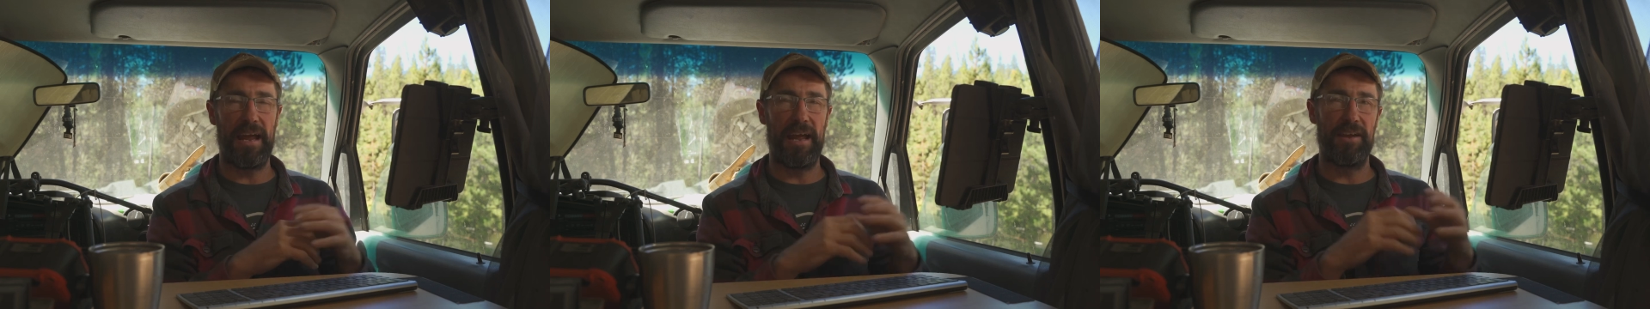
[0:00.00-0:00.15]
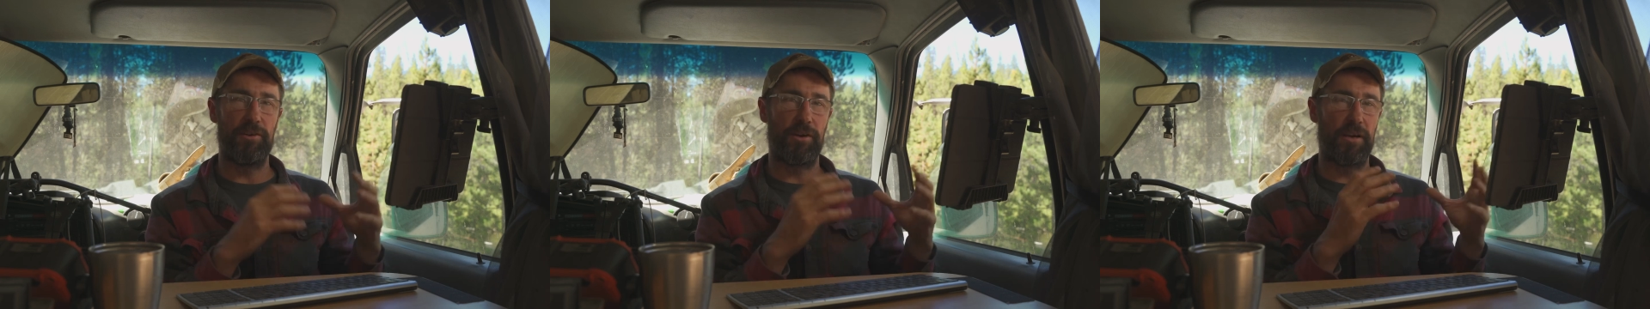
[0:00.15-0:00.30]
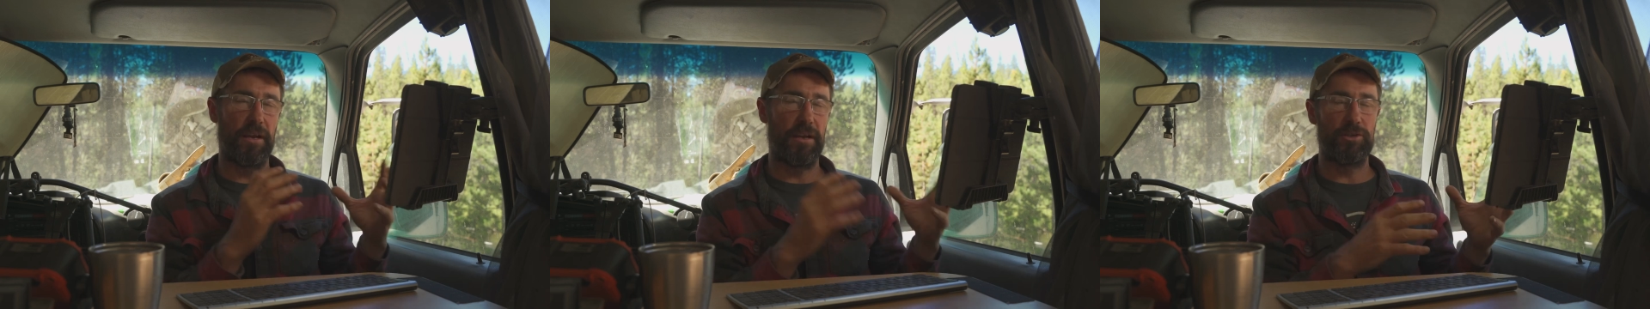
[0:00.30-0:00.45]
and
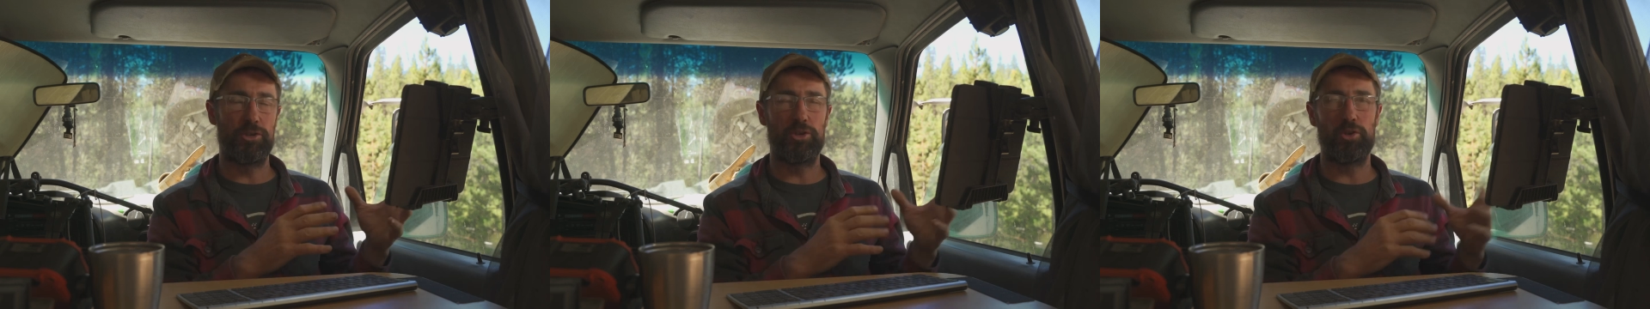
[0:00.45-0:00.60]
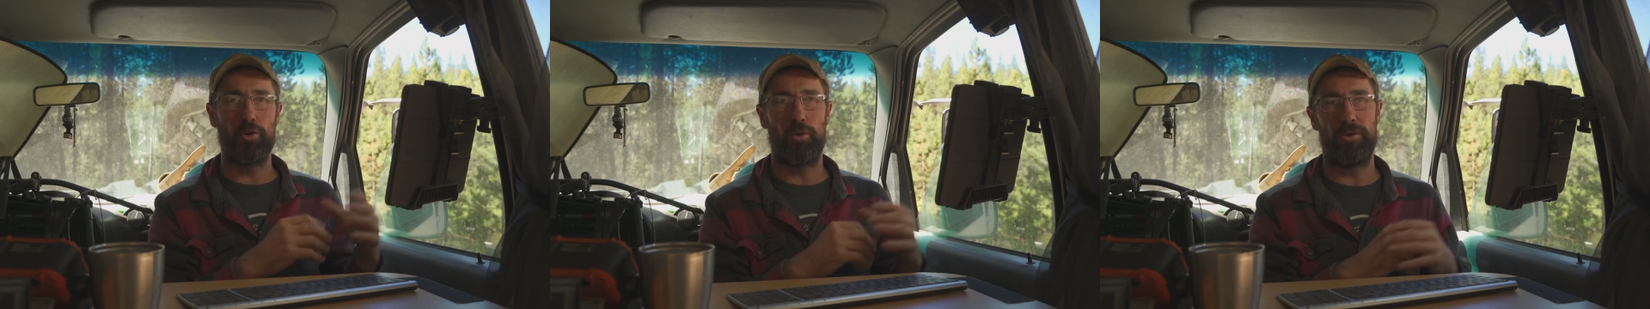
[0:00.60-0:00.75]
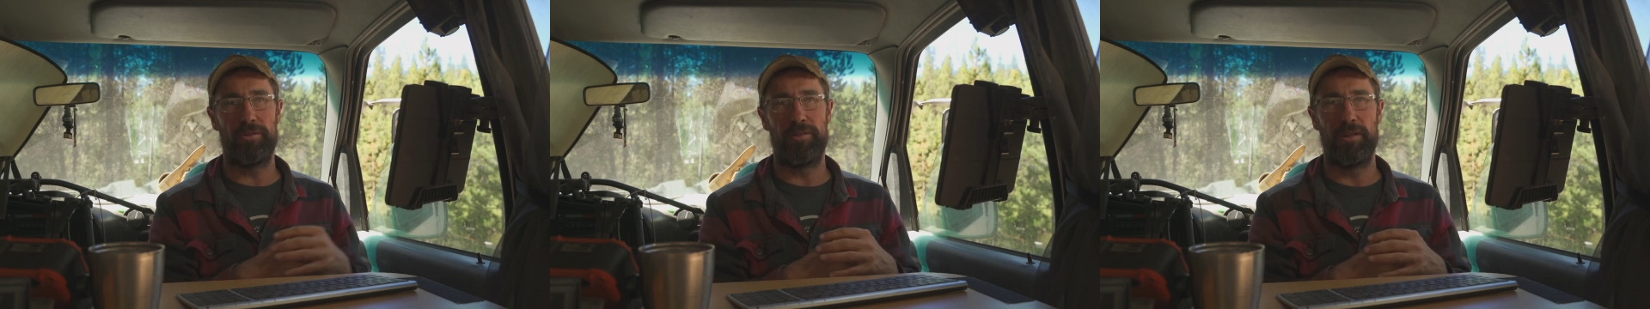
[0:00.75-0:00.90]
you're going to
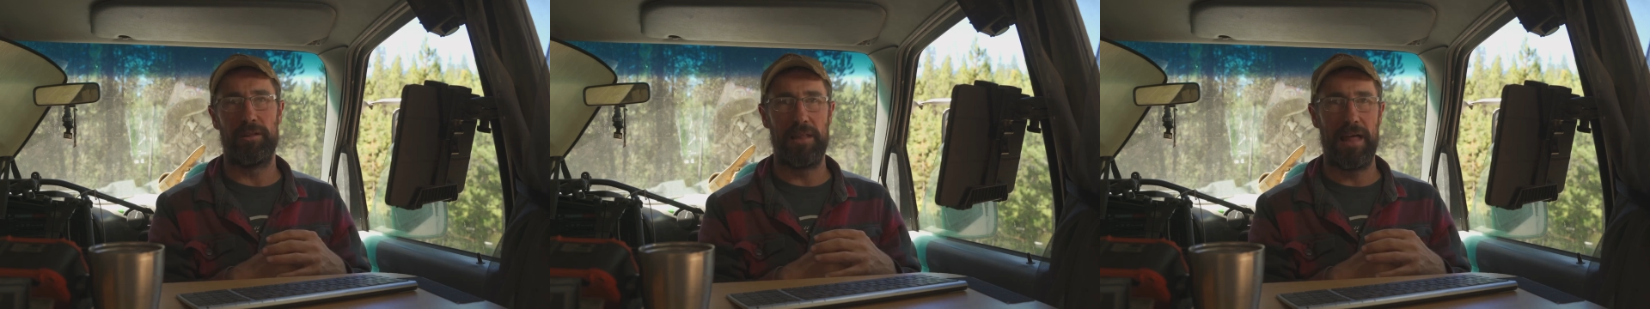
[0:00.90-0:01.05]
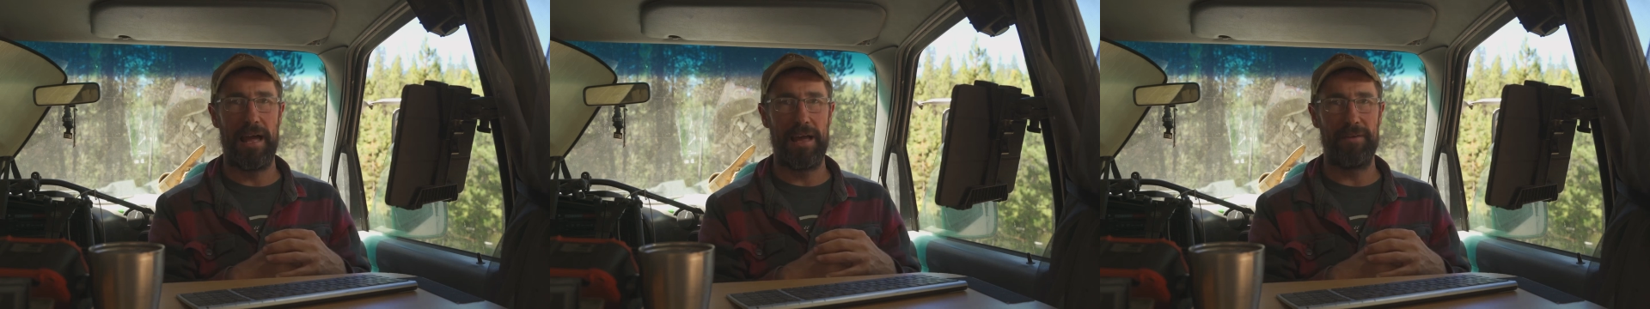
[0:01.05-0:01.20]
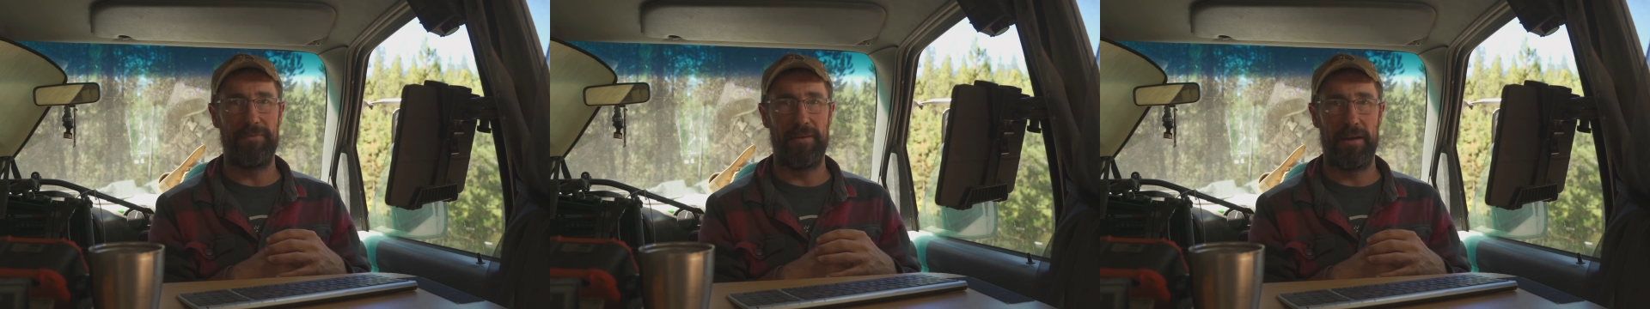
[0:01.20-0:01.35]
shorten the
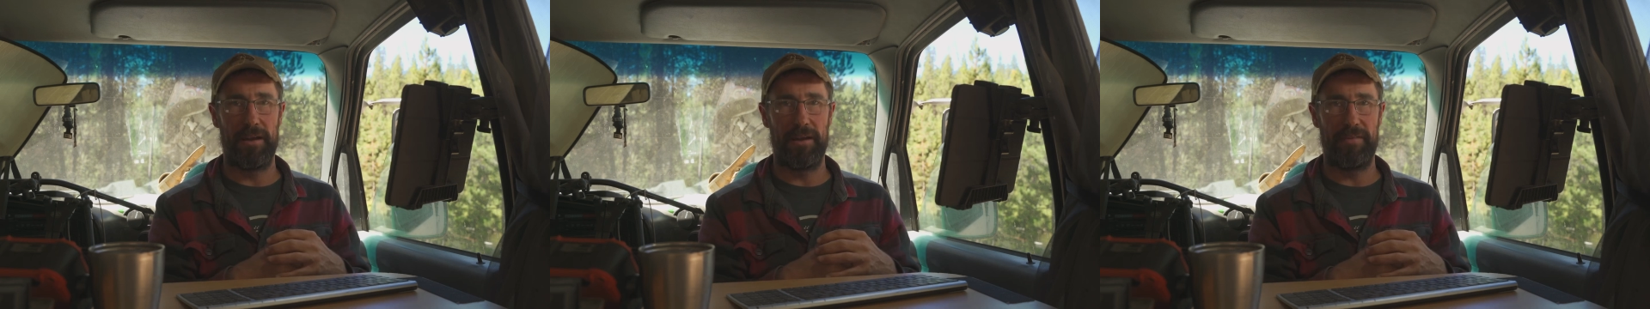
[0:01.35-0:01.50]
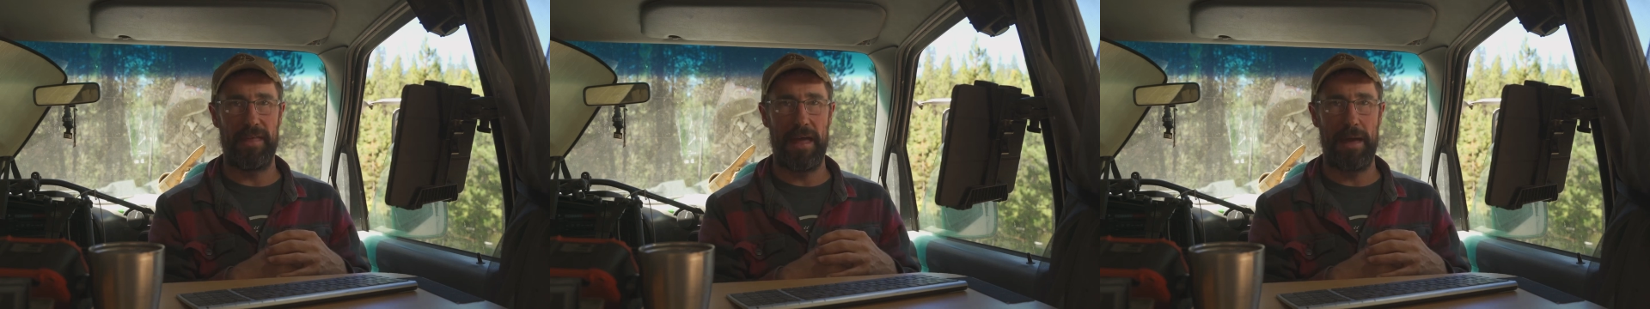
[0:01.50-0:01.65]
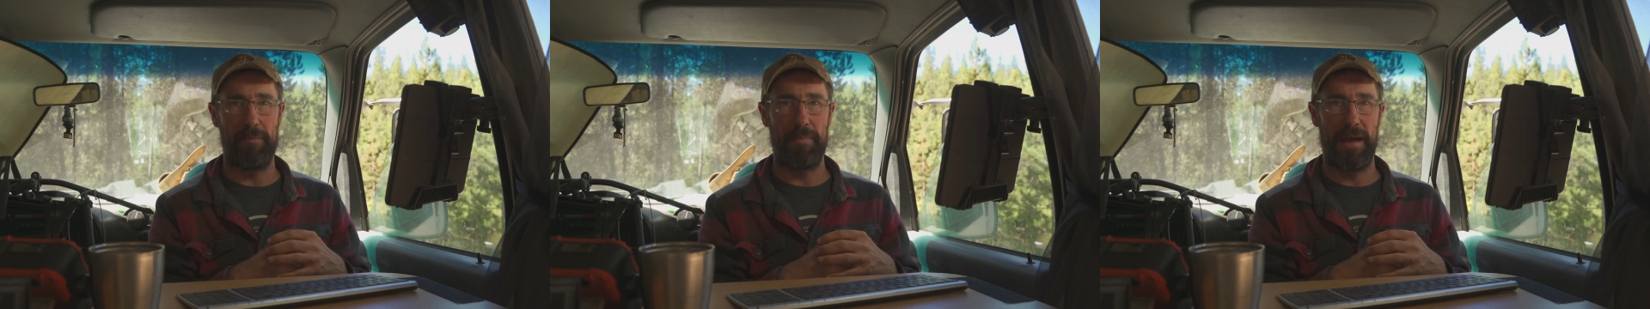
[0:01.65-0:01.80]
life out of
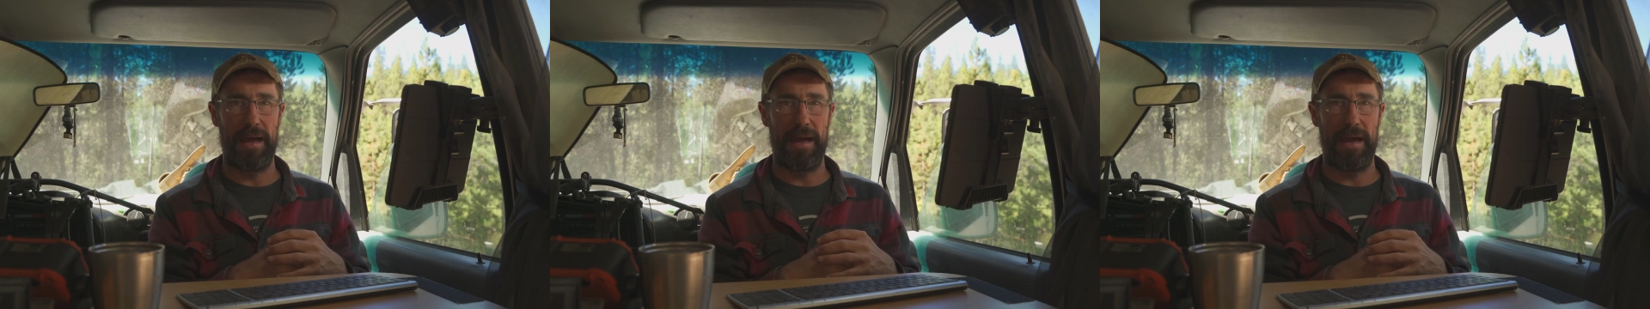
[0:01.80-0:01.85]
that